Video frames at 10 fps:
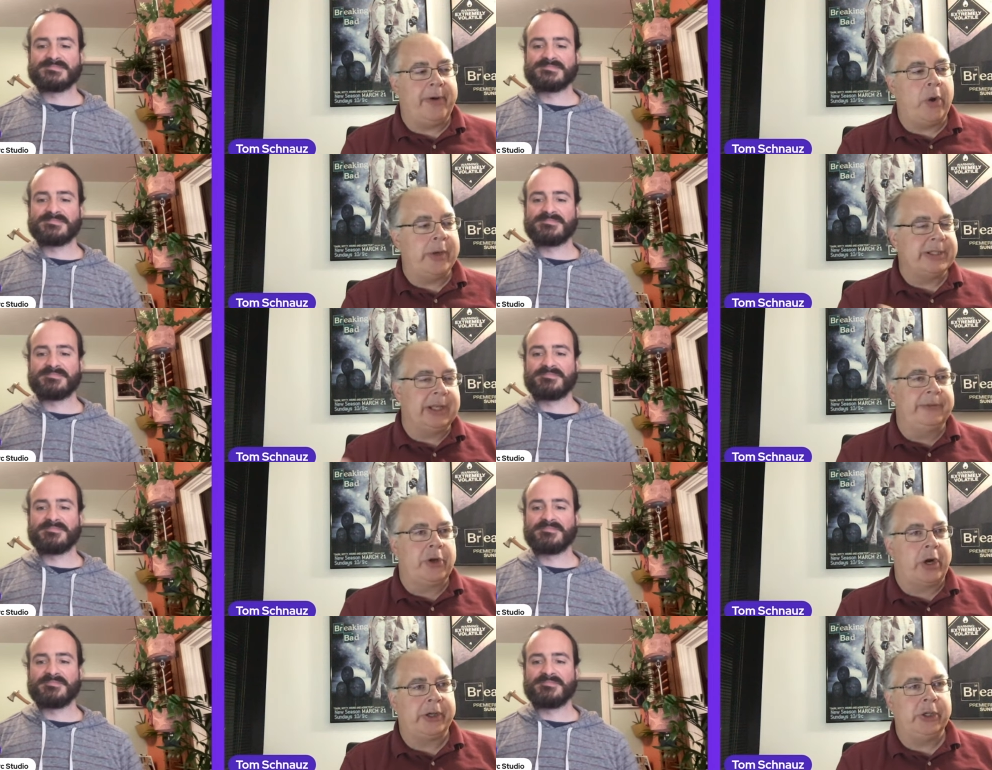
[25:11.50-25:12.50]
Speaker 1: always loved
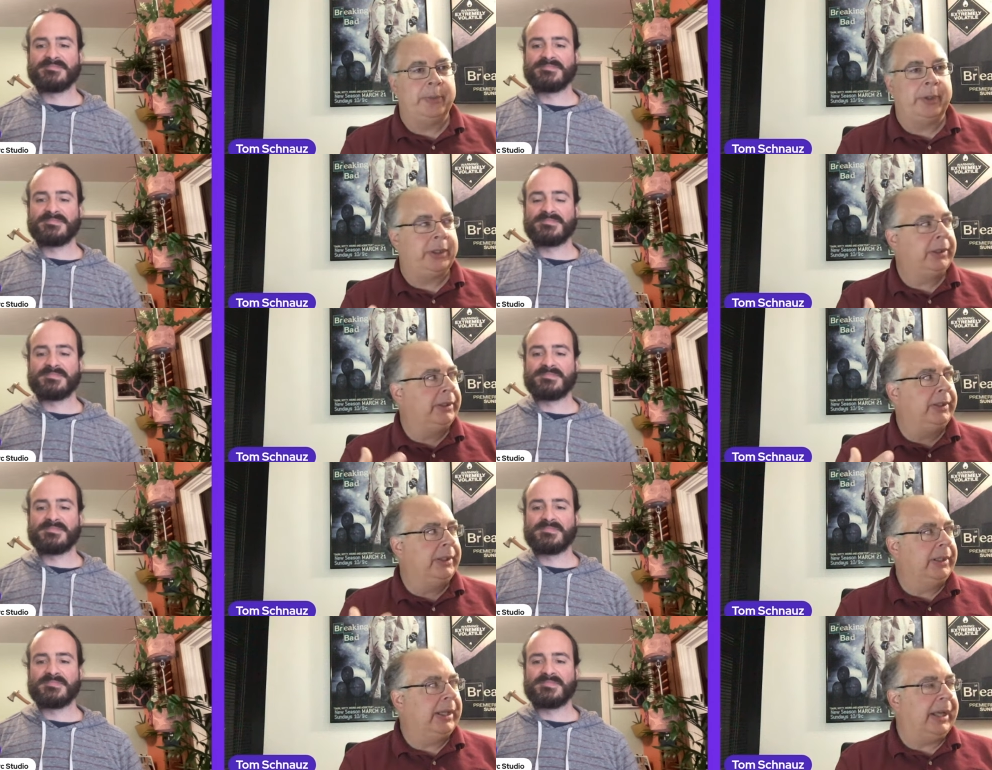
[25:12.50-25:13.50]
dark humor,
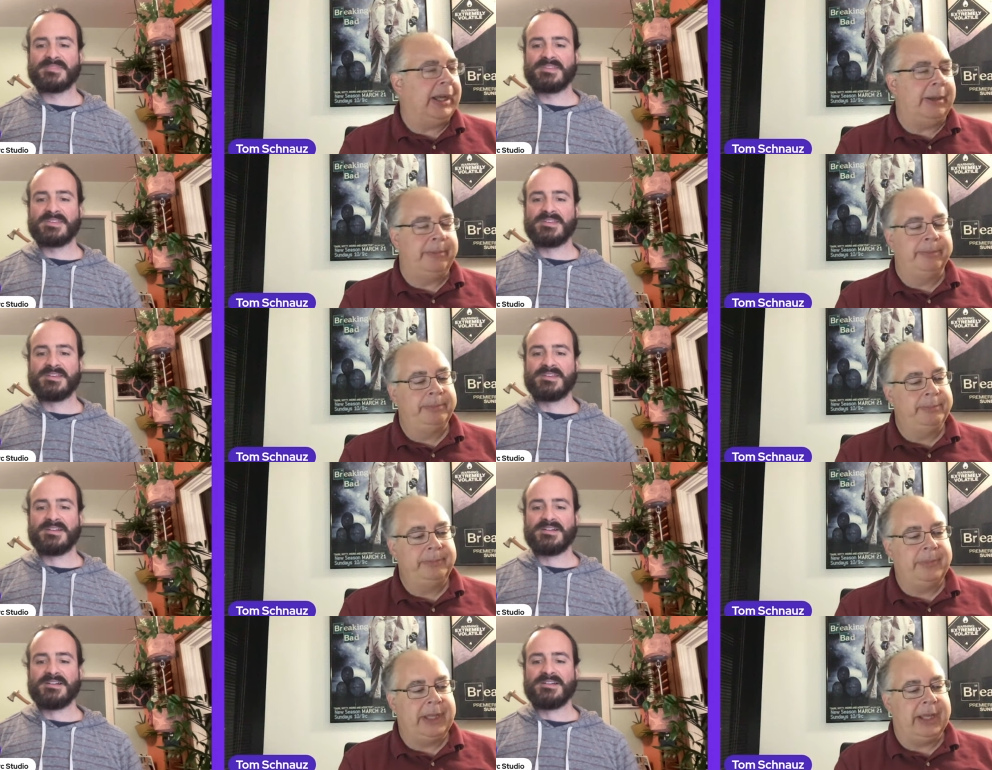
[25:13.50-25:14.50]
um,
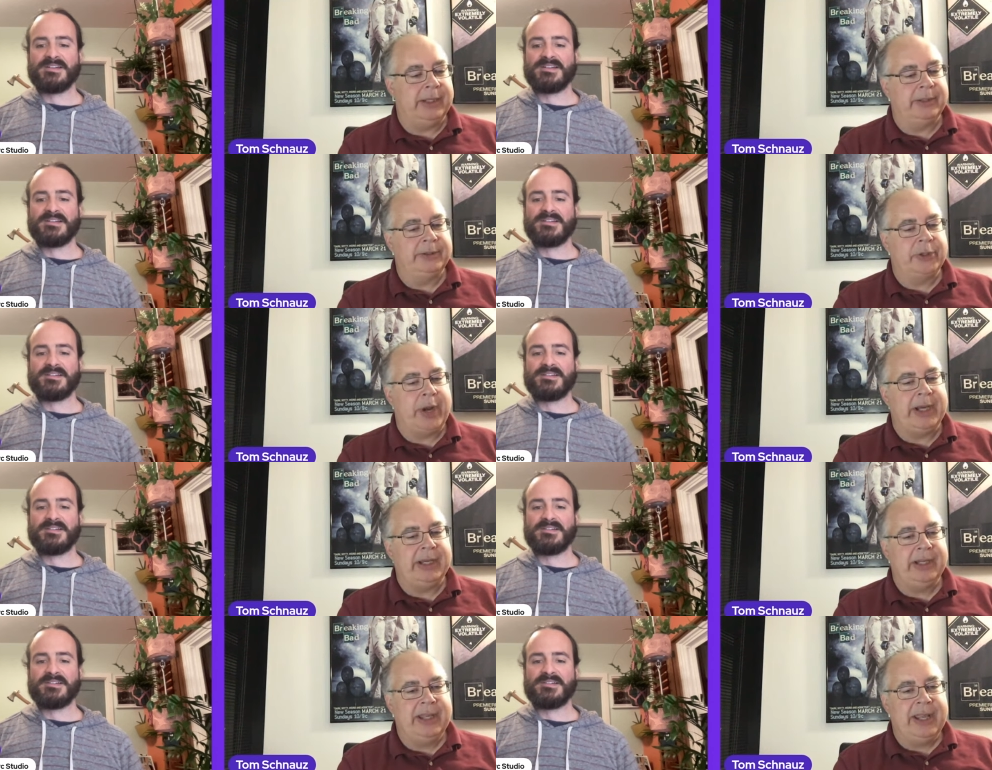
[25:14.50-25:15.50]
and so
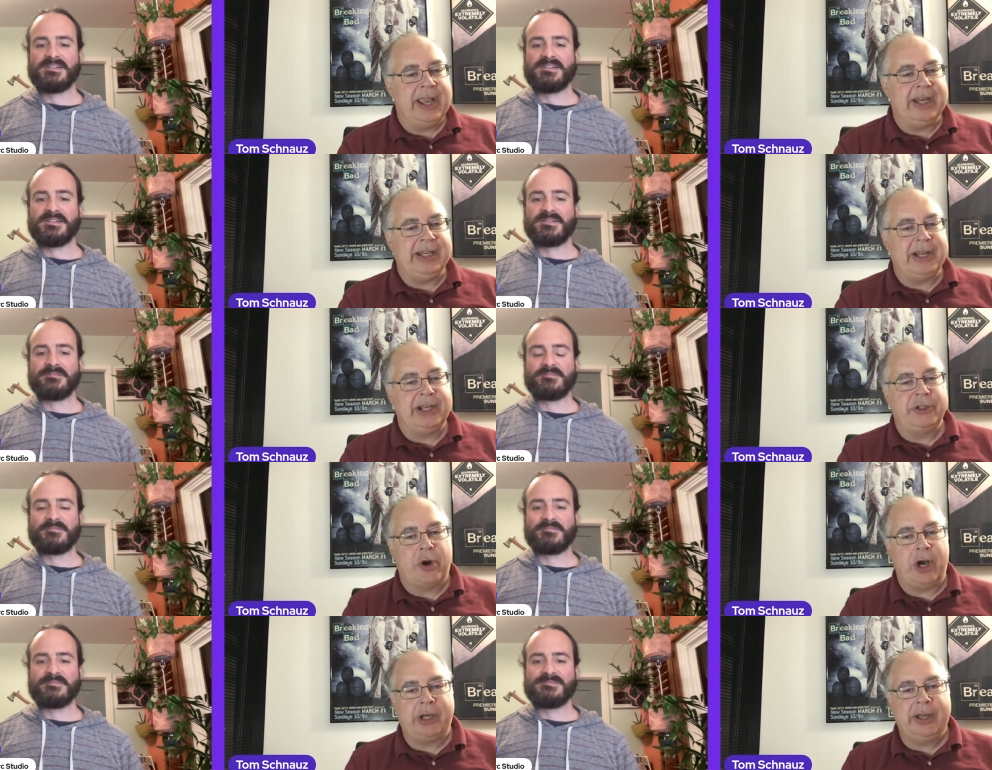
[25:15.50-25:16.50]
any any kind of
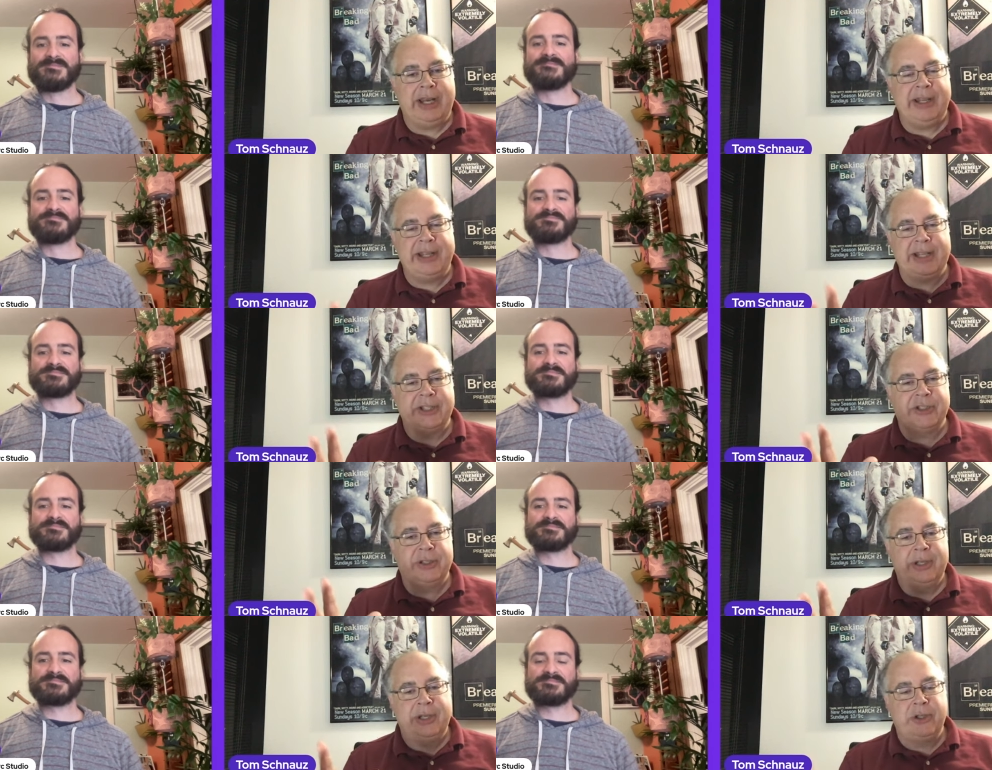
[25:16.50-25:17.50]
dark, anything that's
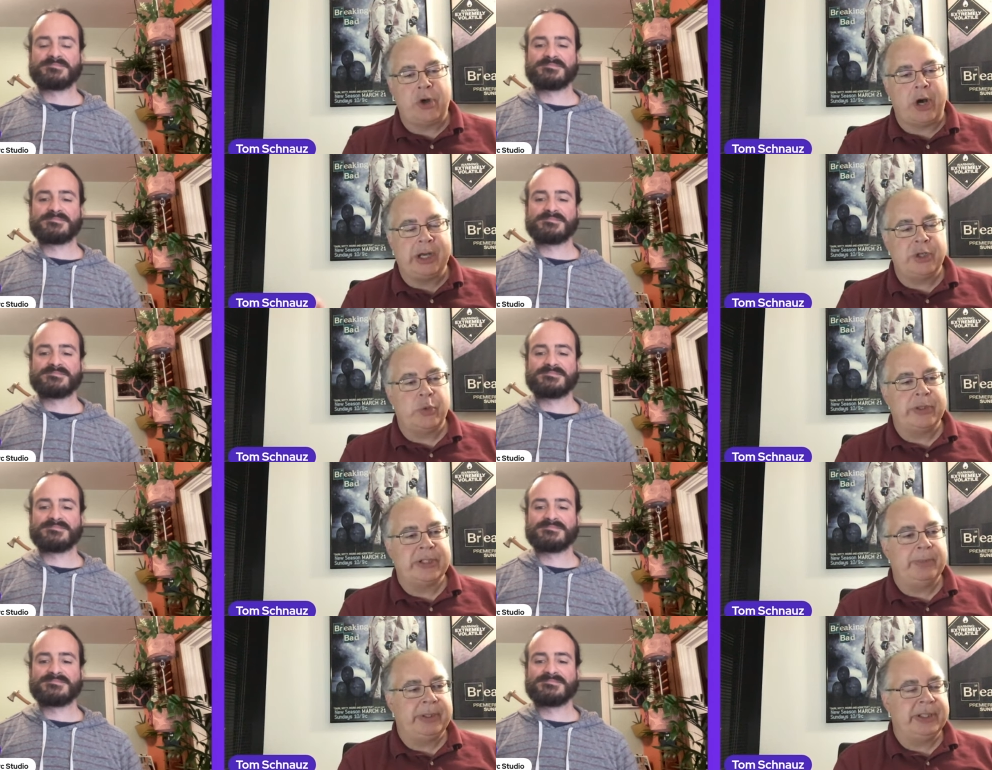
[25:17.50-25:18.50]
dark and
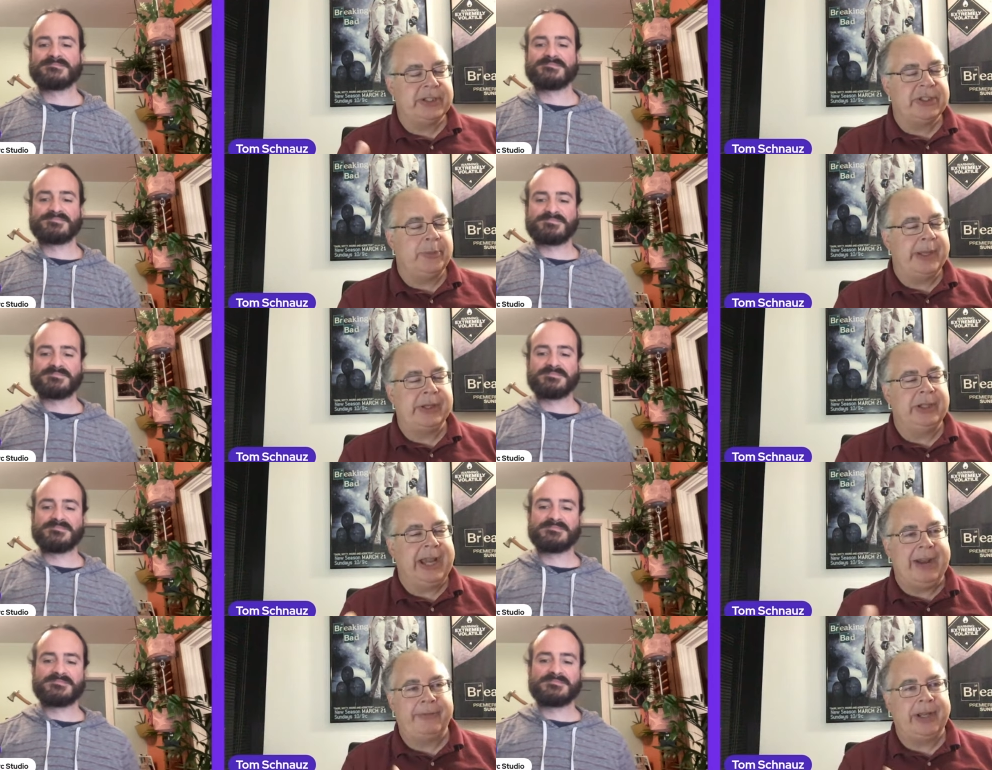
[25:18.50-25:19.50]
twisted, but it still make you
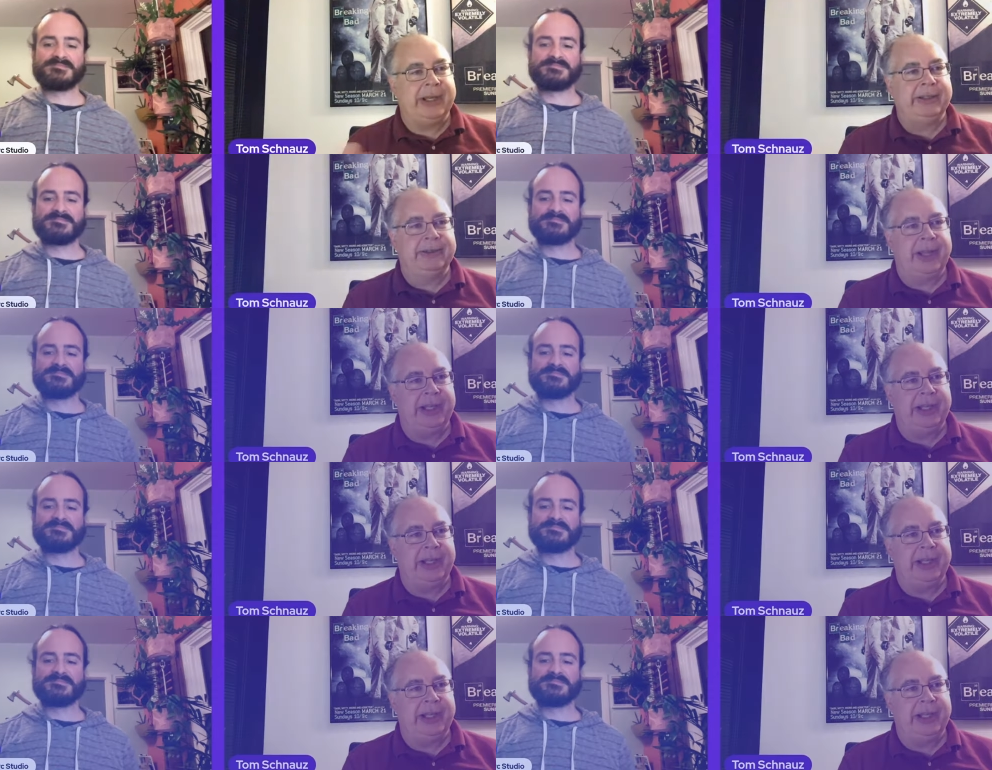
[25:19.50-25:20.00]
laugh. I I